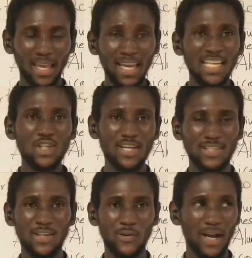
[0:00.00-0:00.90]

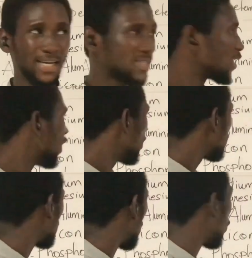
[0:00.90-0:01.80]
Interesting, right?
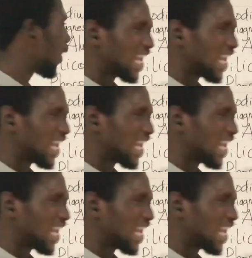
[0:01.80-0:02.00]
So